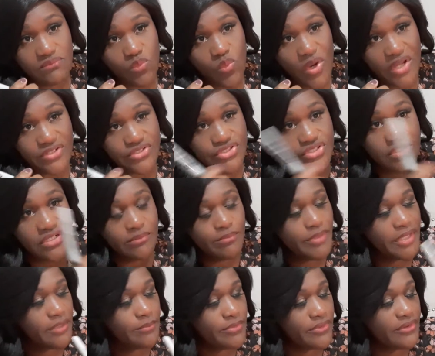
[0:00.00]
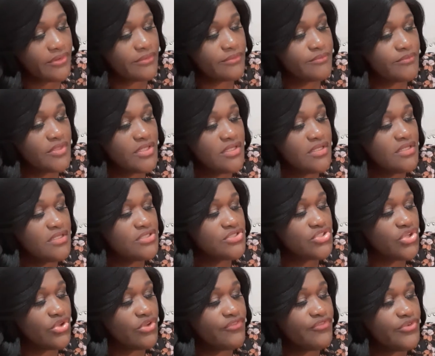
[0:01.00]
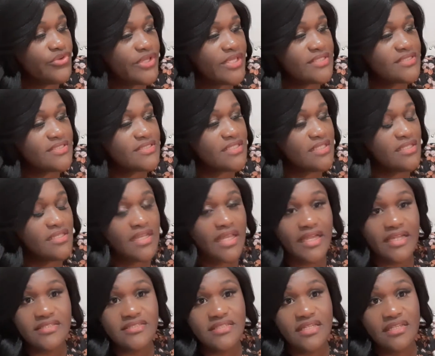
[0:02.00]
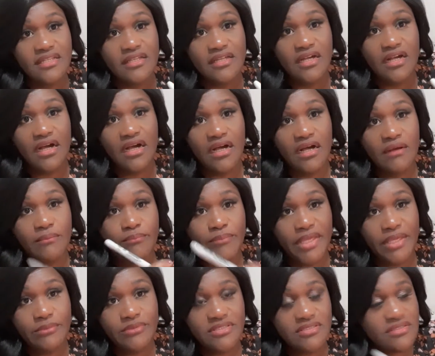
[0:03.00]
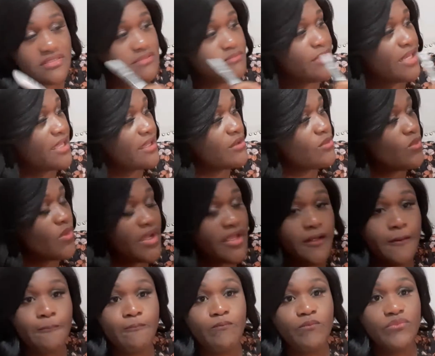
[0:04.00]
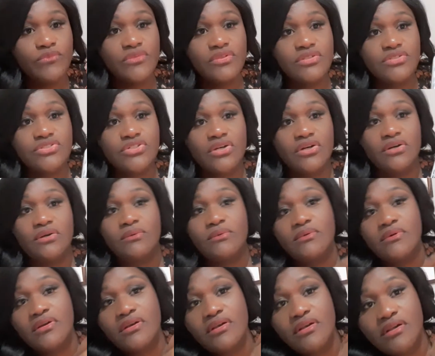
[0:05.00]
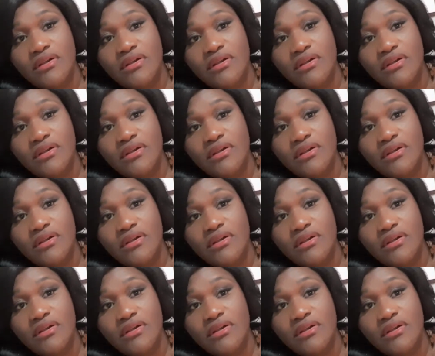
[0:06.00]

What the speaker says: white sheet of paper. So if you can see, like I said, baby sees black and white. So